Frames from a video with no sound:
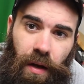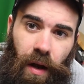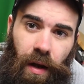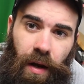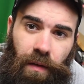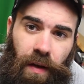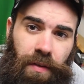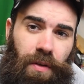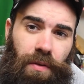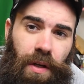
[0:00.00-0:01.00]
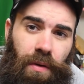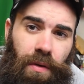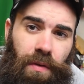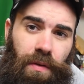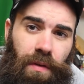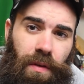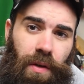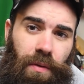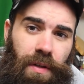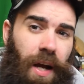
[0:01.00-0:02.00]
Because I still notice
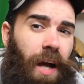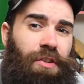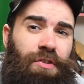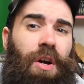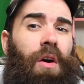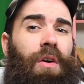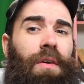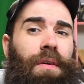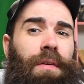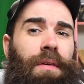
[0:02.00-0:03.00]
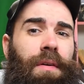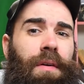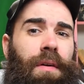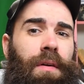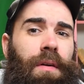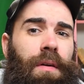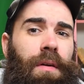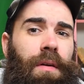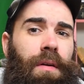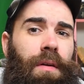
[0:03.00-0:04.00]
those gosh darn
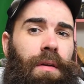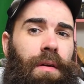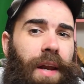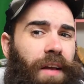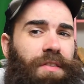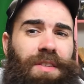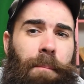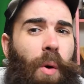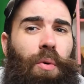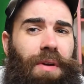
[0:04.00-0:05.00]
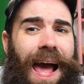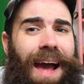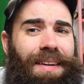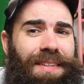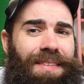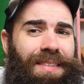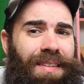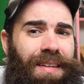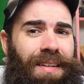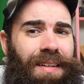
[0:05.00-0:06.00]
nasty mold lines
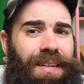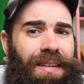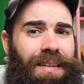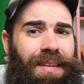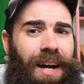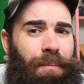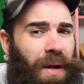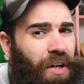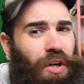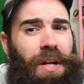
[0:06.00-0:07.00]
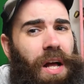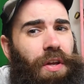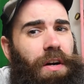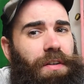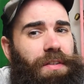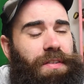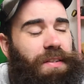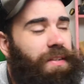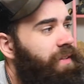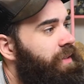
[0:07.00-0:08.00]
on my Kurnoth
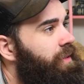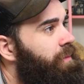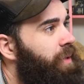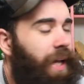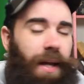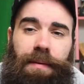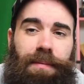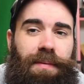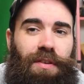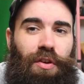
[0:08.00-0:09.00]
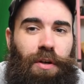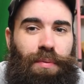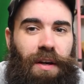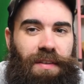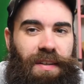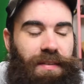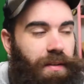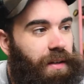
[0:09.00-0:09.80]
hunters. But hey, it's a learning process.